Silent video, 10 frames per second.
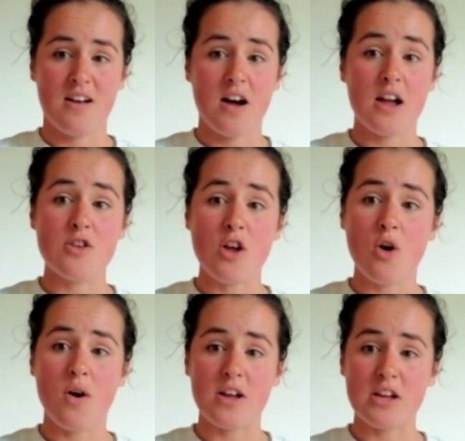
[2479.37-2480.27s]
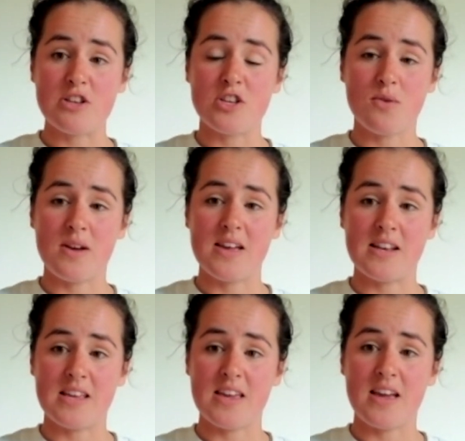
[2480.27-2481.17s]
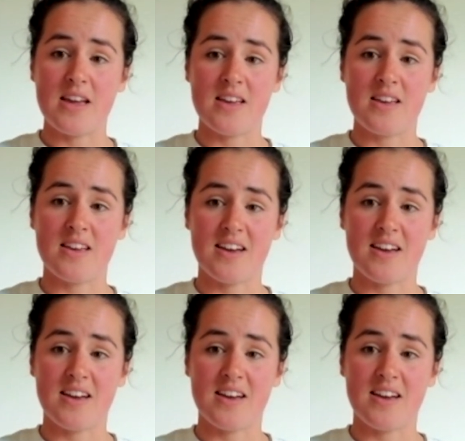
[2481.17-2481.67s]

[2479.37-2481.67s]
I know I can do it in a year.